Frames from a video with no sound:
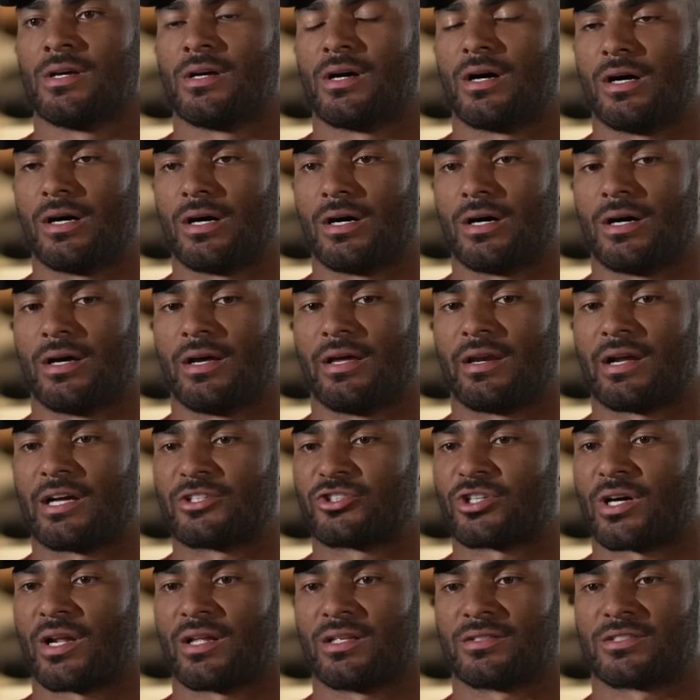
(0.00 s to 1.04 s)
uh, and I
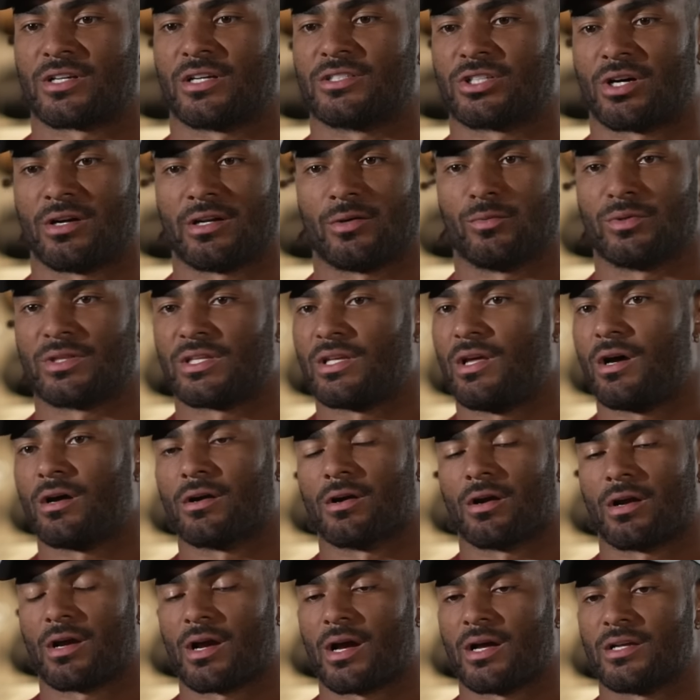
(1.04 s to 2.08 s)
try to touch on it with the
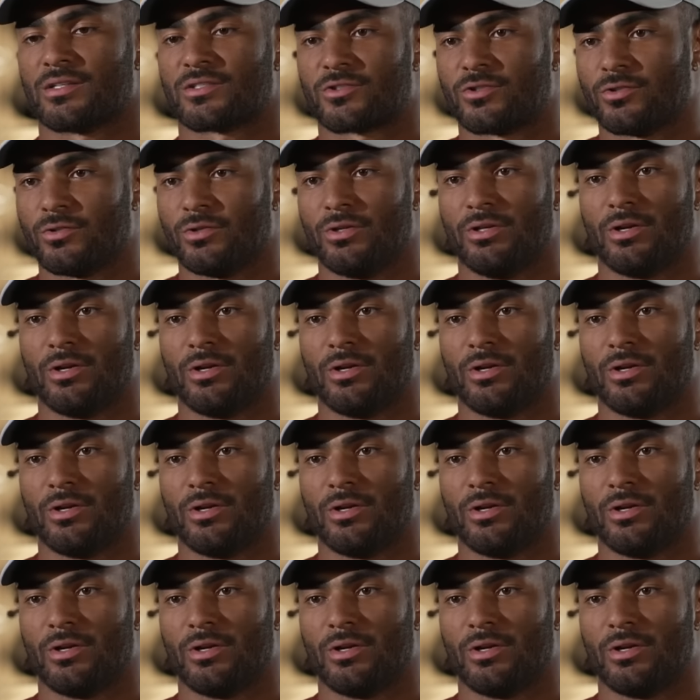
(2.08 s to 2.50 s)
younger guys too,